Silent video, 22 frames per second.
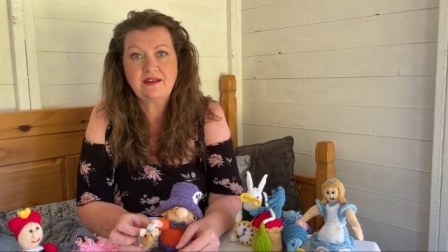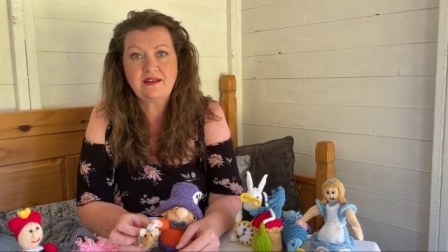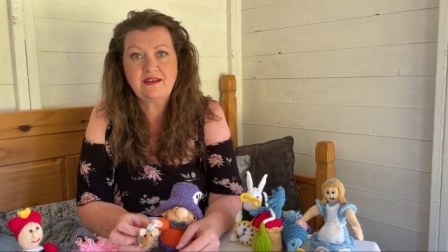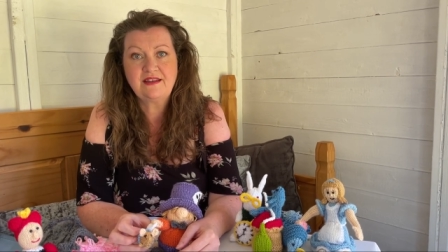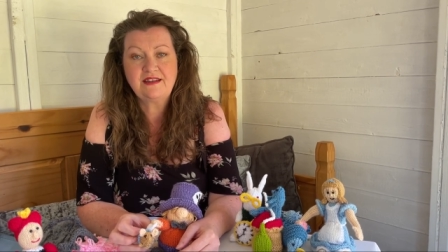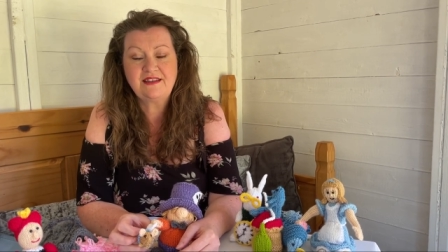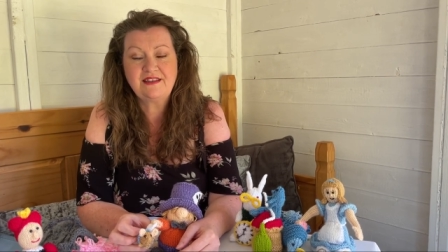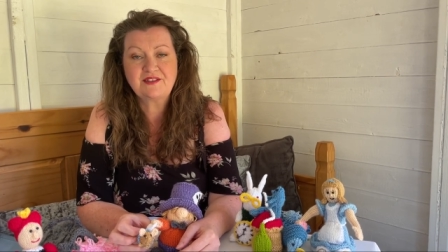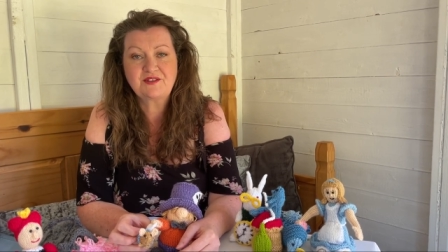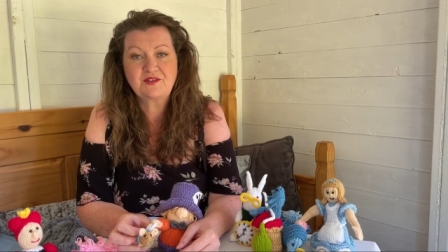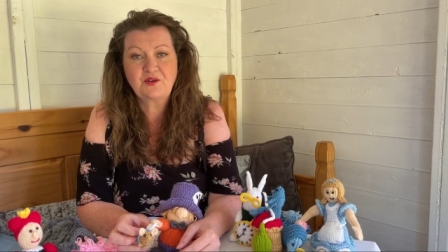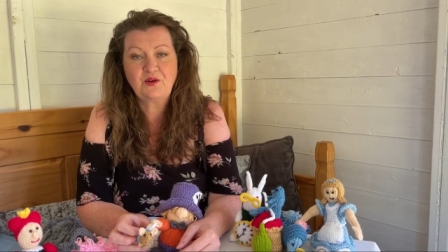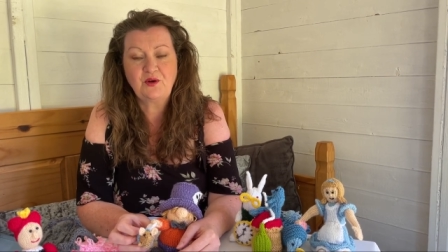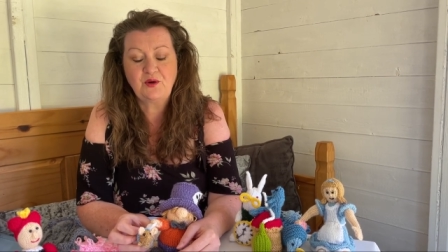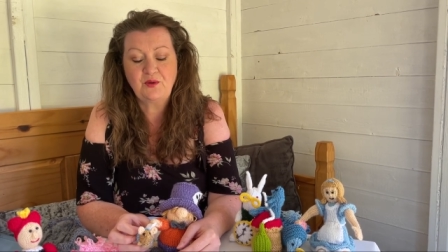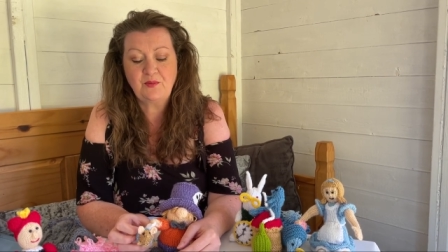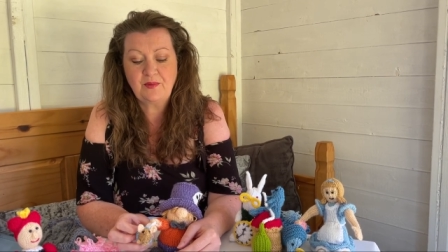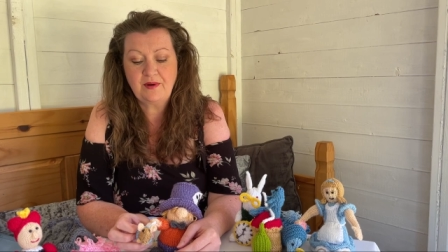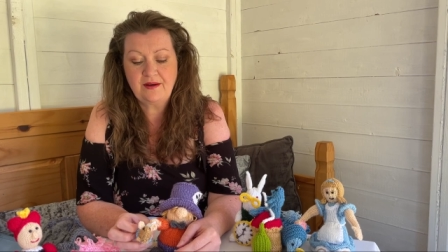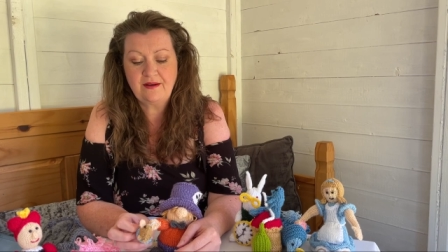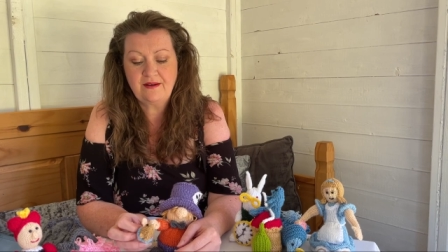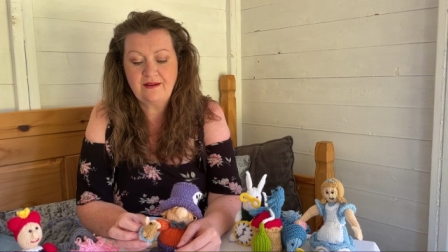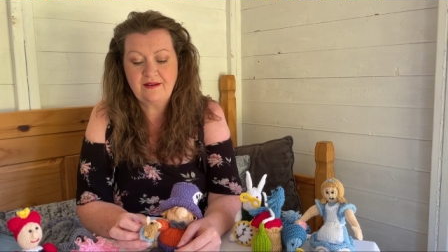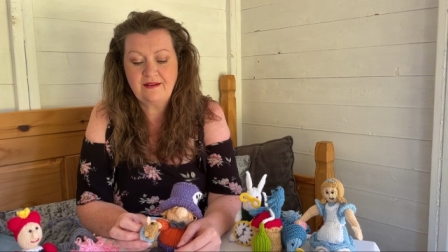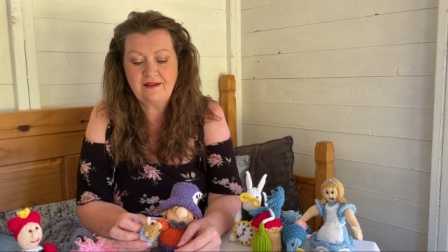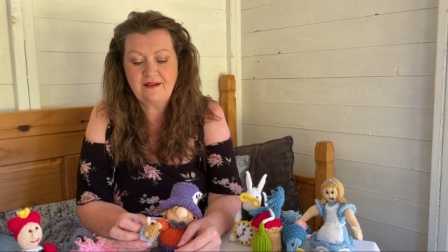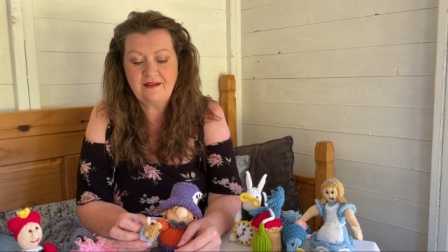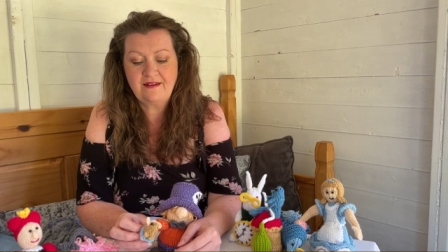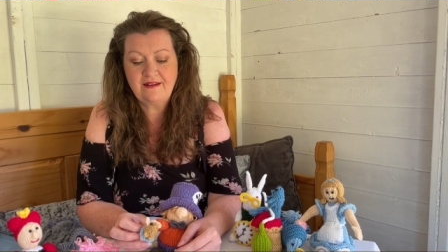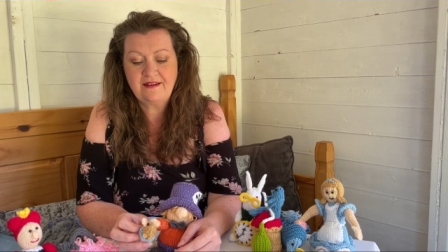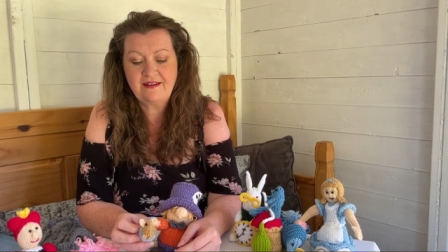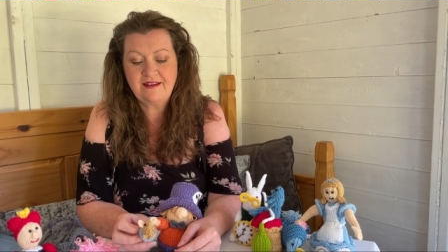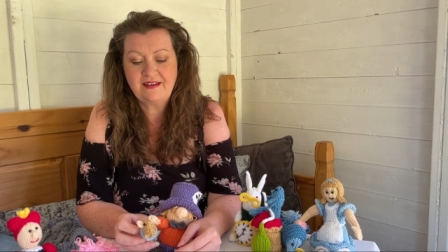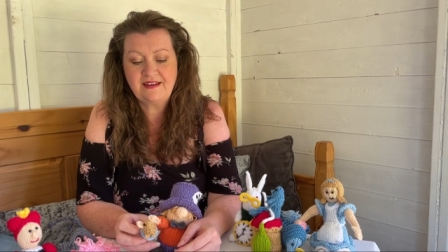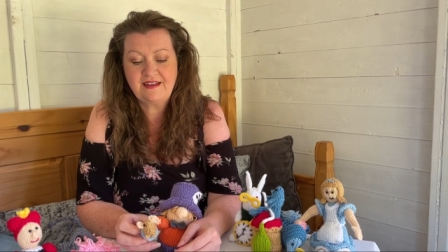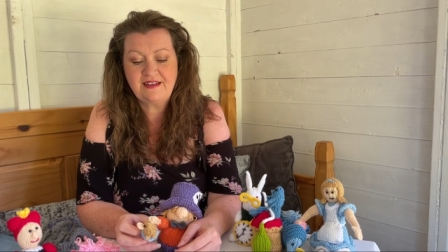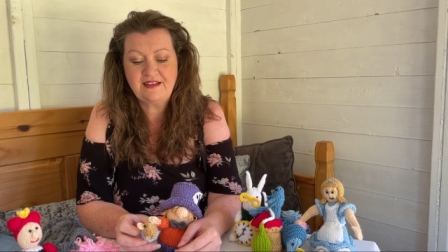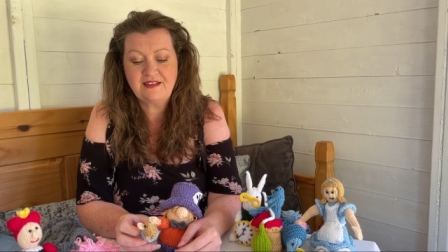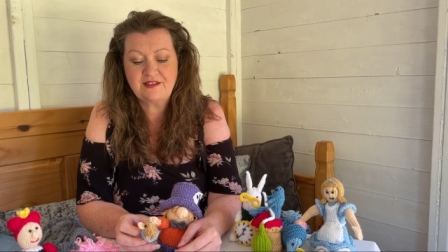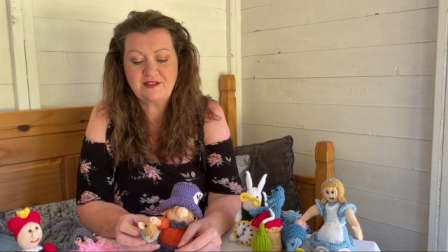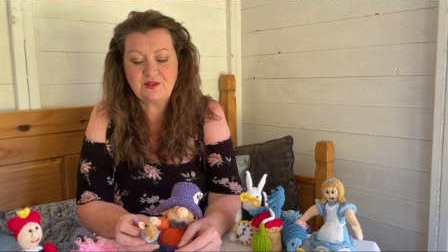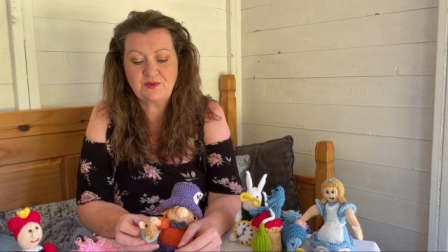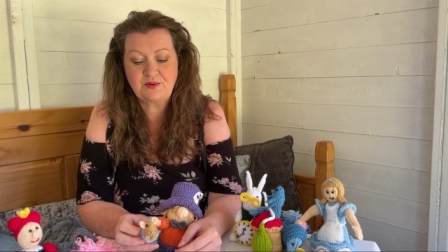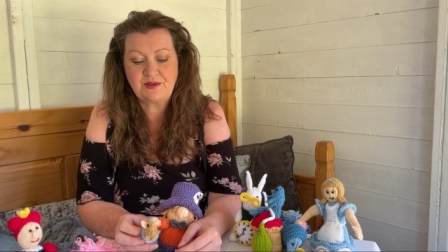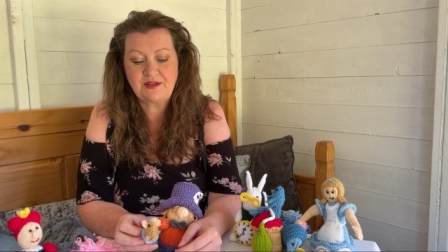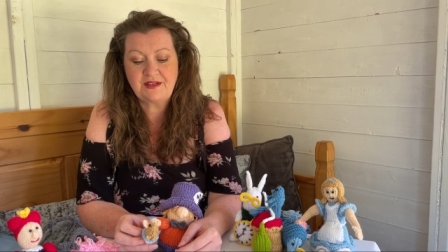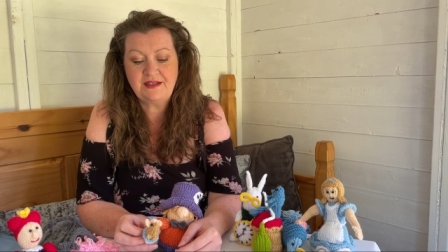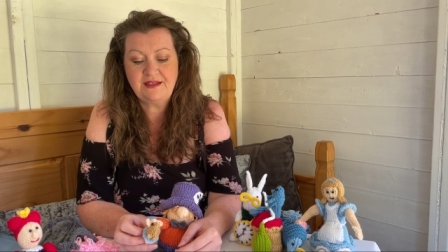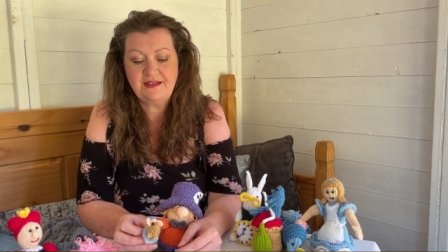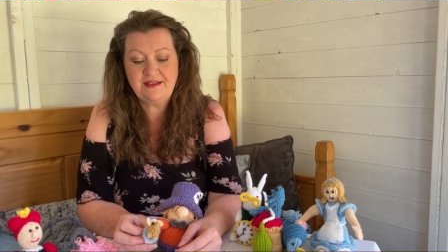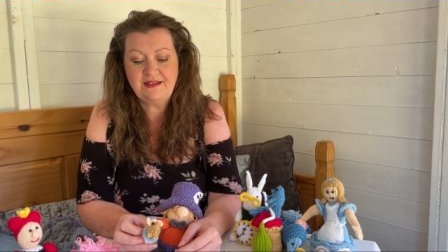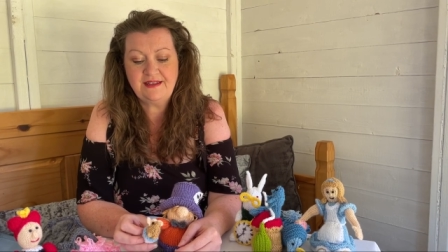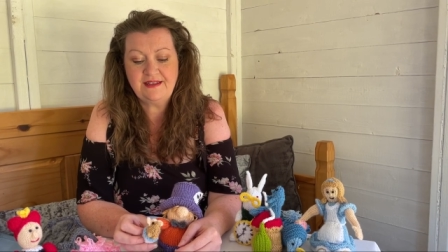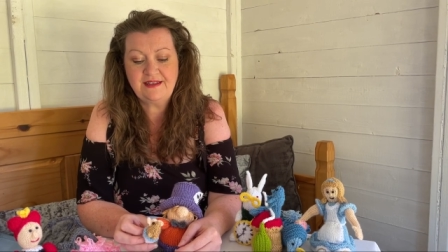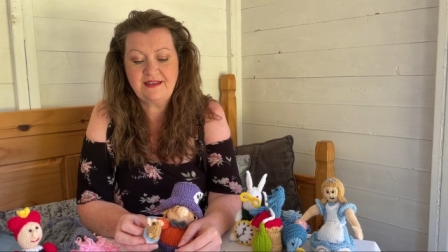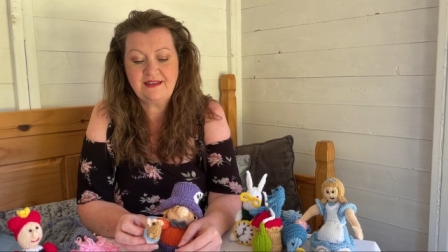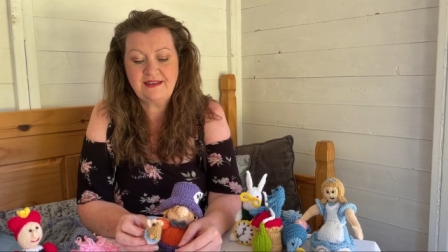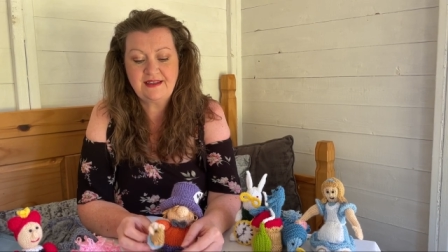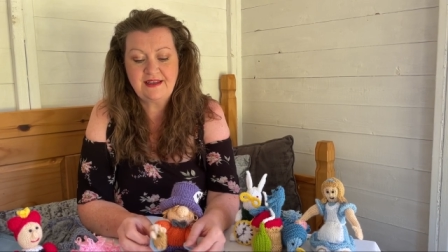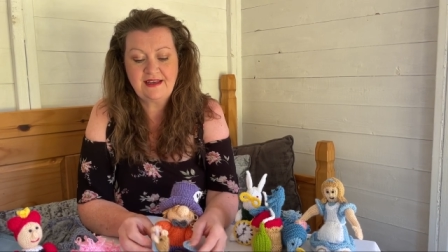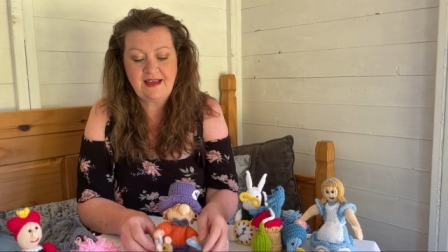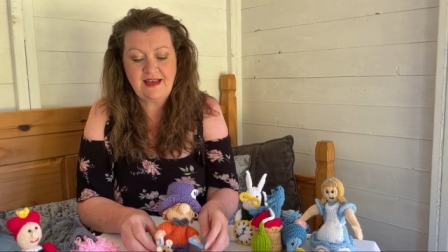in his cup. He's sweet, isn't he?